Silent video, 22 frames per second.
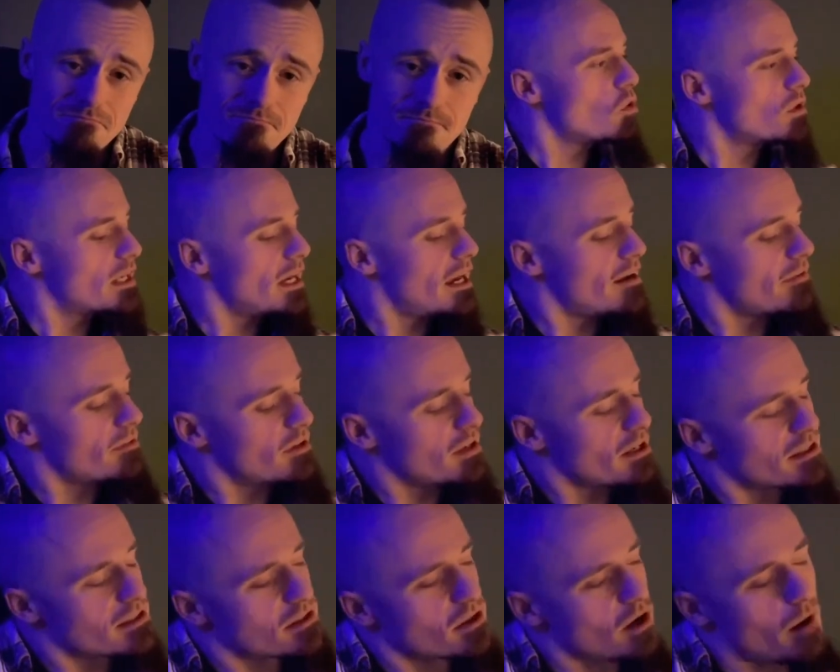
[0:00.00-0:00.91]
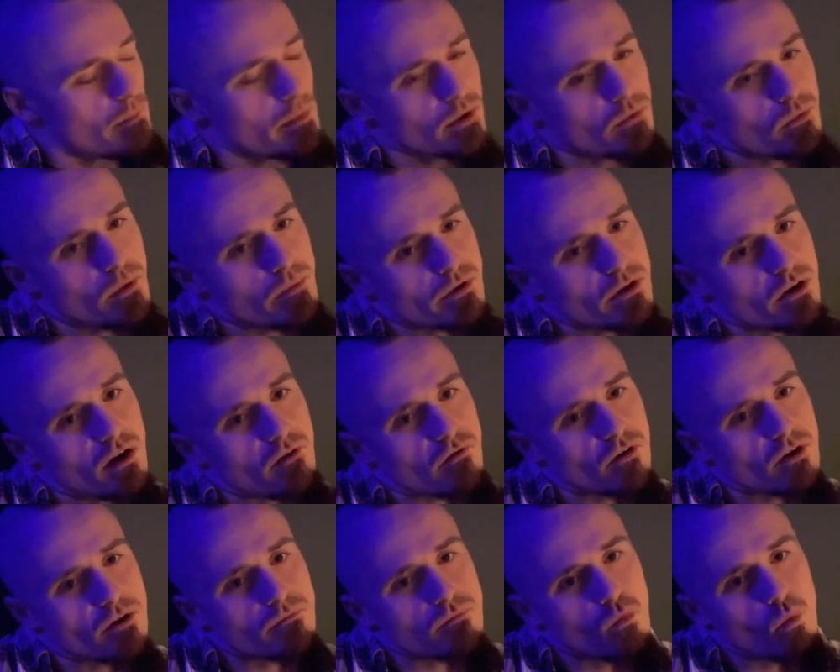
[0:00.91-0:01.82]
Okay, the next topic we will
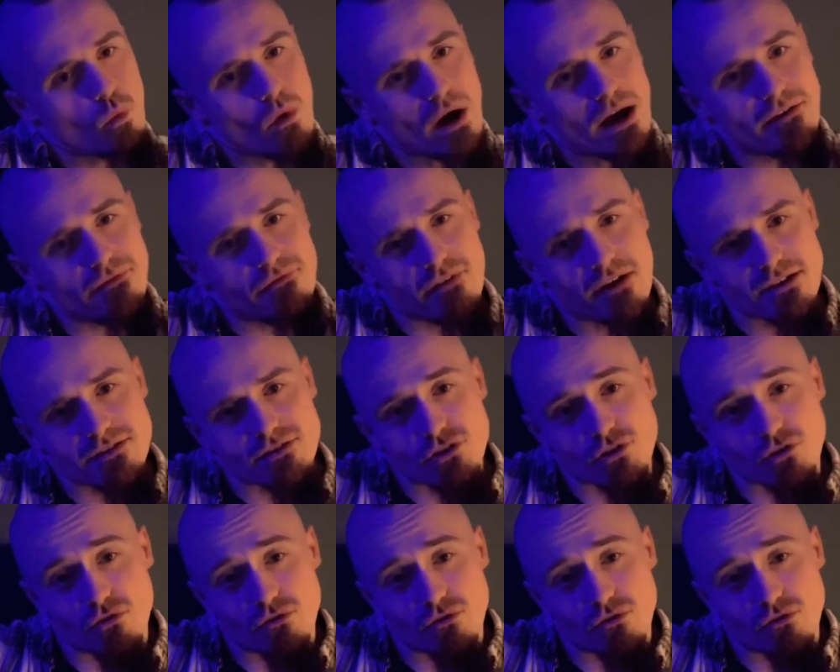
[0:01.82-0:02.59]
cover, why fats are